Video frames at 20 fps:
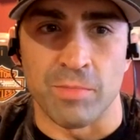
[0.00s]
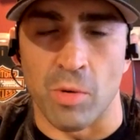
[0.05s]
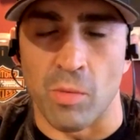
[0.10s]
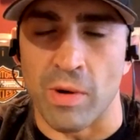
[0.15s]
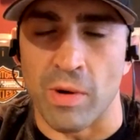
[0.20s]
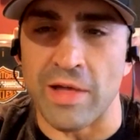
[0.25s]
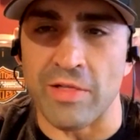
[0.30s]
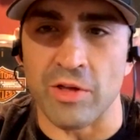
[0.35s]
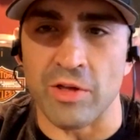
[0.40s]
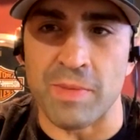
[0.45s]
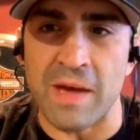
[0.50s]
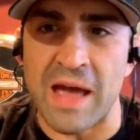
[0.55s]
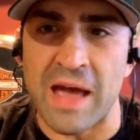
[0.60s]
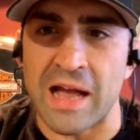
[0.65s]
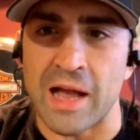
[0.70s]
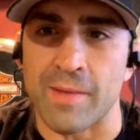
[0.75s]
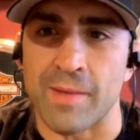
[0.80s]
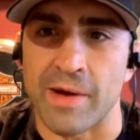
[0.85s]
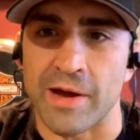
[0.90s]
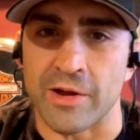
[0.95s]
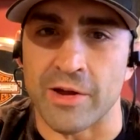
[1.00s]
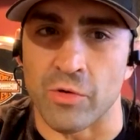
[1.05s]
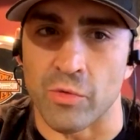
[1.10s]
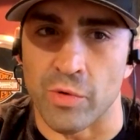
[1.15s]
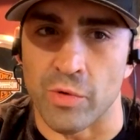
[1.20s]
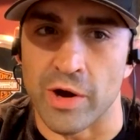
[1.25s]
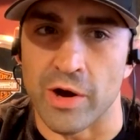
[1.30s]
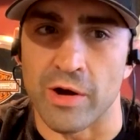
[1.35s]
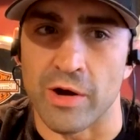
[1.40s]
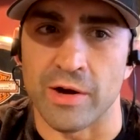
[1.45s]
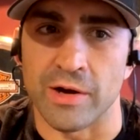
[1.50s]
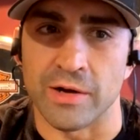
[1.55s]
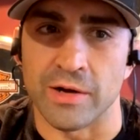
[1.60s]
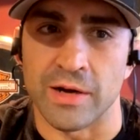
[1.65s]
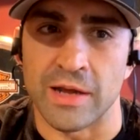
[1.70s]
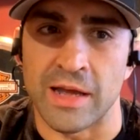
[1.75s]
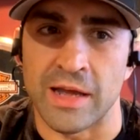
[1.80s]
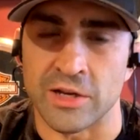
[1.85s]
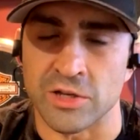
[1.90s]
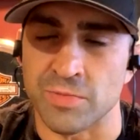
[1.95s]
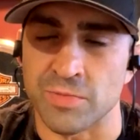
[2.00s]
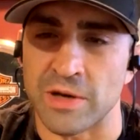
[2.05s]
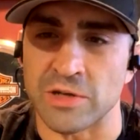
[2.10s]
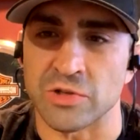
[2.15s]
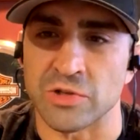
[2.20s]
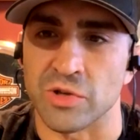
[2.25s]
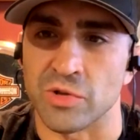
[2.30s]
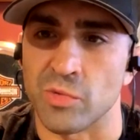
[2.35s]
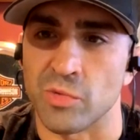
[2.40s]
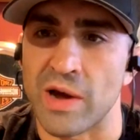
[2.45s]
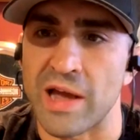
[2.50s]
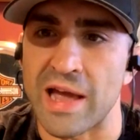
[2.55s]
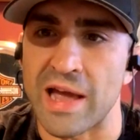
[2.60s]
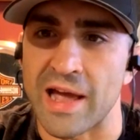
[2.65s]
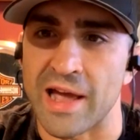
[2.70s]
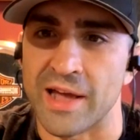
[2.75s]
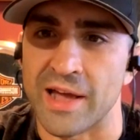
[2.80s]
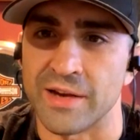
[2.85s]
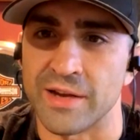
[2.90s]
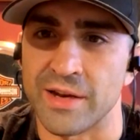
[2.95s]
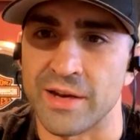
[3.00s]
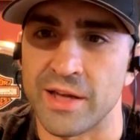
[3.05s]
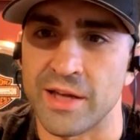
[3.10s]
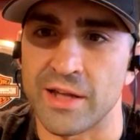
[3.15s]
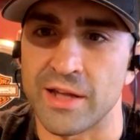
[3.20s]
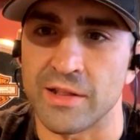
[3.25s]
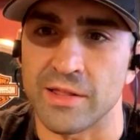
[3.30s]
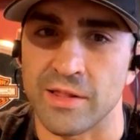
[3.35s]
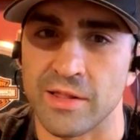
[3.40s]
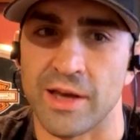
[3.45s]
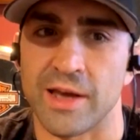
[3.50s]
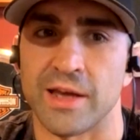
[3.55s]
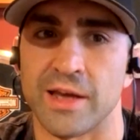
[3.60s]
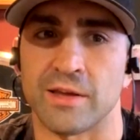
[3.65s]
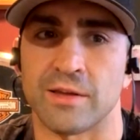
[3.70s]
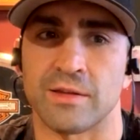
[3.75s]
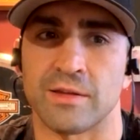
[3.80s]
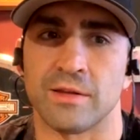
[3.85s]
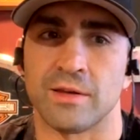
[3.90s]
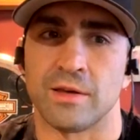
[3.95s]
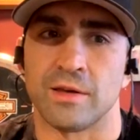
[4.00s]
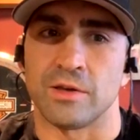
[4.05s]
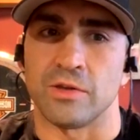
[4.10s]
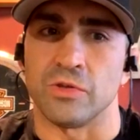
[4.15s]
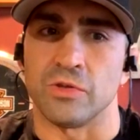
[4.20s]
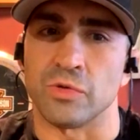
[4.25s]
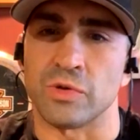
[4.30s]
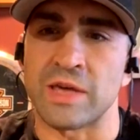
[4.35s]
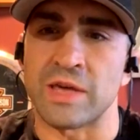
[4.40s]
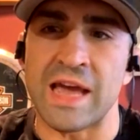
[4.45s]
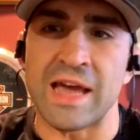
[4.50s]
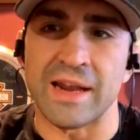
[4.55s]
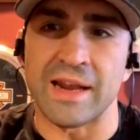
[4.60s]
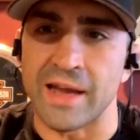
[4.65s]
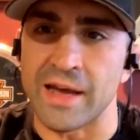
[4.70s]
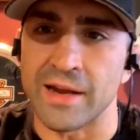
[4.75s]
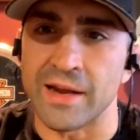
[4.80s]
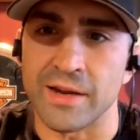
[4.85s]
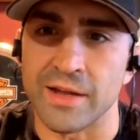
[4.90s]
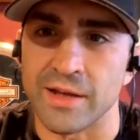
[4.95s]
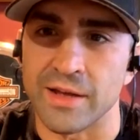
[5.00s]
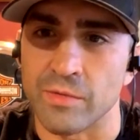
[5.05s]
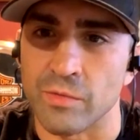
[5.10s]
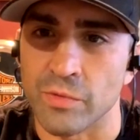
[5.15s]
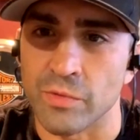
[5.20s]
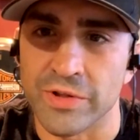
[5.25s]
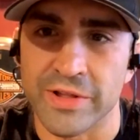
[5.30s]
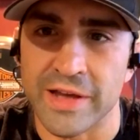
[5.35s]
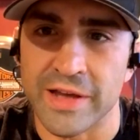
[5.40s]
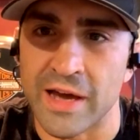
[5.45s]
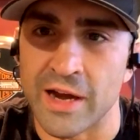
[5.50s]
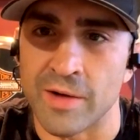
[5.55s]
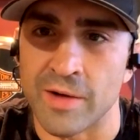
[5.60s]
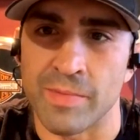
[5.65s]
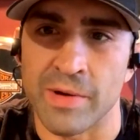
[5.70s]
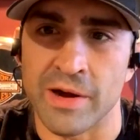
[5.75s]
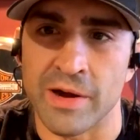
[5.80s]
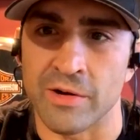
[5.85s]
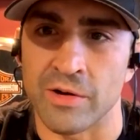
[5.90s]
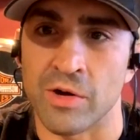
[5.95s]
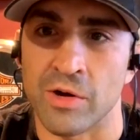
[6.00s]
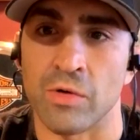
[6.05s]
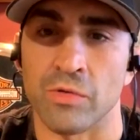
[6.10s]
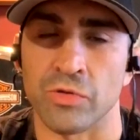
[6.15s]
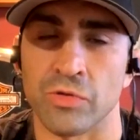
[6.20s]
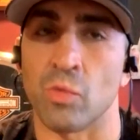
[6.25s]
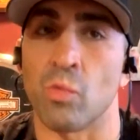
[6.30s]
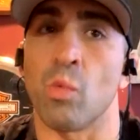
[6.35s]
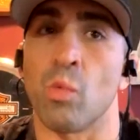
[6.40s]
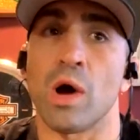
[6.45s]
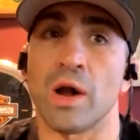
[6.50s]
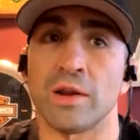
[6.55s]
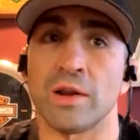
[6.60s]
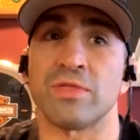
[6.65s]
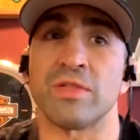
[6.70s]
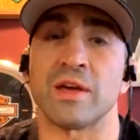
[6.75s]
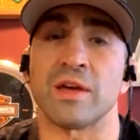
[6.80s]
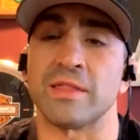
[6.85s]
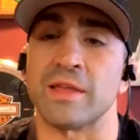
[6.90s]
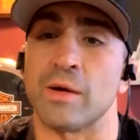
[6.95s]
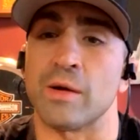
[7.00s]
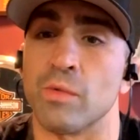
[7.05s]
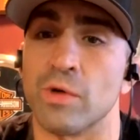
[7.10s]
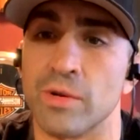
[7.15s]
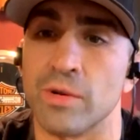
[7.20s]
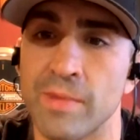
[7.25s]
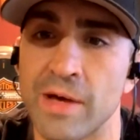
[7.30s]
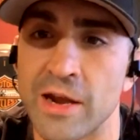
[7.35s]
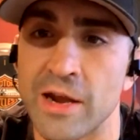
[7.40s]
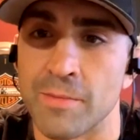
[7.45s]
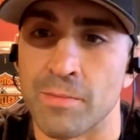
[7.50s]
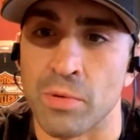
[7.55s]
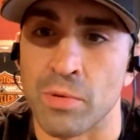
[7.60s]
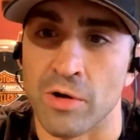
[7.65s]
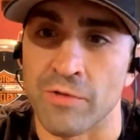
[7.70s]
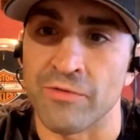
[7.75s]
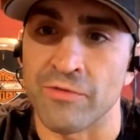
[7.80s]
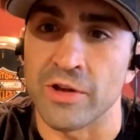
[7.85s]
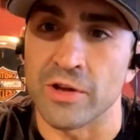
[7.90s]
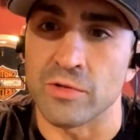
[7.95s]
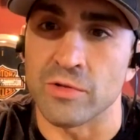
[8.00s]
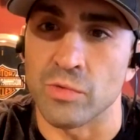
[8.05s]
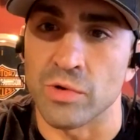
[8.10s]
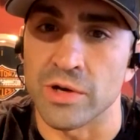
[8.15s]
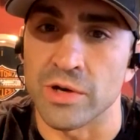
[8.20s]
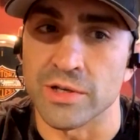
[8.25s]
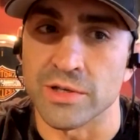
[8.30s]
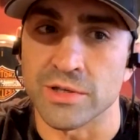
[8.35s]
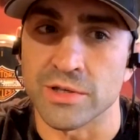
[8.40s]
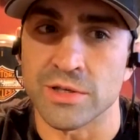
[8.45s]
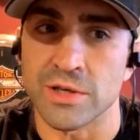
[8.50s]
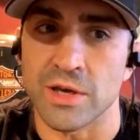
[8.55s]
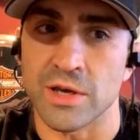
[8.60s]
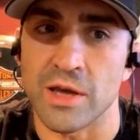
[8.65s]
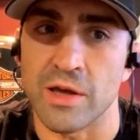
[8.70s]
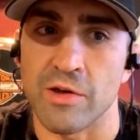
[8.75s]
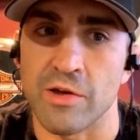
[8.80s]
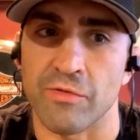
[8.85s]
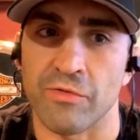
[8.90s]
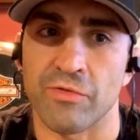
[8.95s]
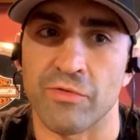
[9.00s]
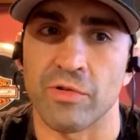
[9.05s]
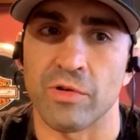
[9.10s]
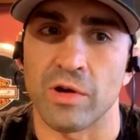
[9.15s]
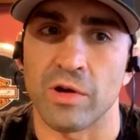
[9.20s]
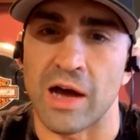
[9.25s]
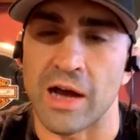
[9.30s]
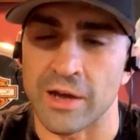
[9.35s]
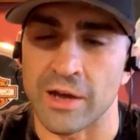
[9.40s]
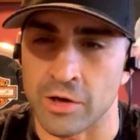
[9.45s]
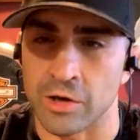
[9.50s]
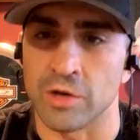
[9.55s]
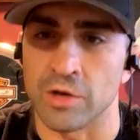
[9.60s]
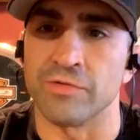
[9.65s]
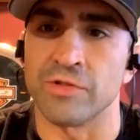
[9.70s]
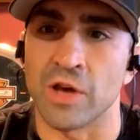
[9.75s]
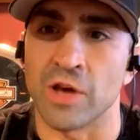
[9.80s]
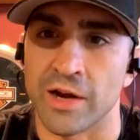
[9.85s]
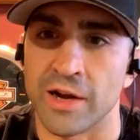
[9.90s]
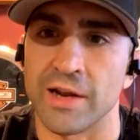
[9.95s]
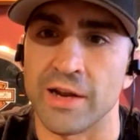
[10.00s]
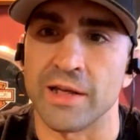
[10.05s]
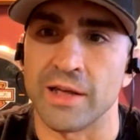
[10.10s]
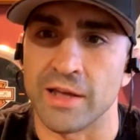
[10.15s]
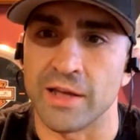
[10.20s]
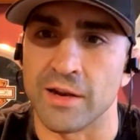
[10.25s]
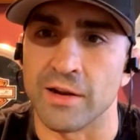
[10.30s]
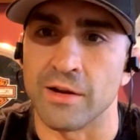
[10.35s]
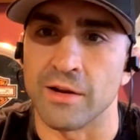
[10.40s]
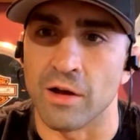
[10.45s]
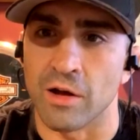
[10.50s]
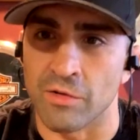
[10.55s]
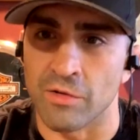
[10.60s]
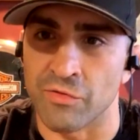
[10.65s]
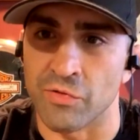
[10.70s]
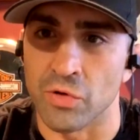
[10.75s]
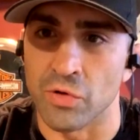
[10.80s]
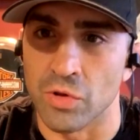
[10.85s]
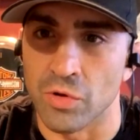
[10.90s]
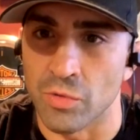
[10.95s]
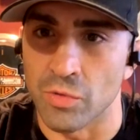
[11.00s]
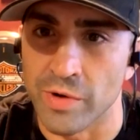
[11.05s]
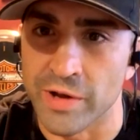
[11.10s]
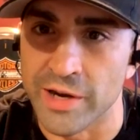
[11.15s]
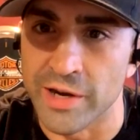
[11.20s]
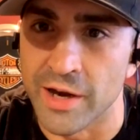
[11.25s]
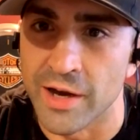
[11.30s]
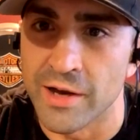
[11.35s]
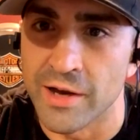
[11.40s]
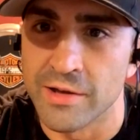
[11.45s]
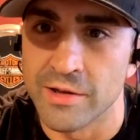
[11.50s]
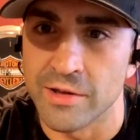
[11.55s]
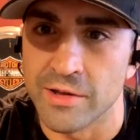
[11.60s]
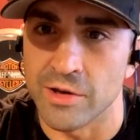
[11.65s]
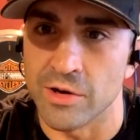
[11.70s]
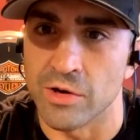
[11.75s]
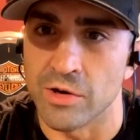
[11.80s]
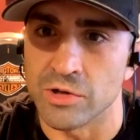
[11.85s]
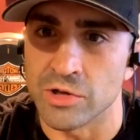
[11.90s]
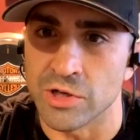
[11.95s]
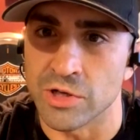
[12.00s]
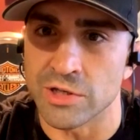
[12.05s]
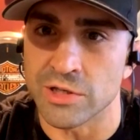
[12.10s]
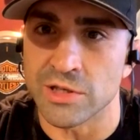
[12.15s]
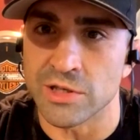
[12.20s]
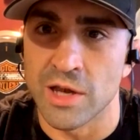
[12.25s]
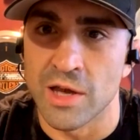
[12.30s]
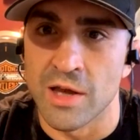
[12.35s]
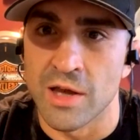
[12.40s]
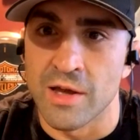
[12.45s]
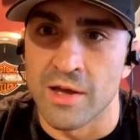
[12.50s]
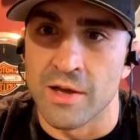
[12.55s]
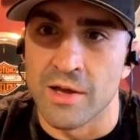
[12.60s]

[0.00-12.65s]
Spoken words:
but when I look back on my career and especially the way I ended it, like you can't end it really on a better note. The one thing that would have made it perfect was if I could have done it in a full arena, just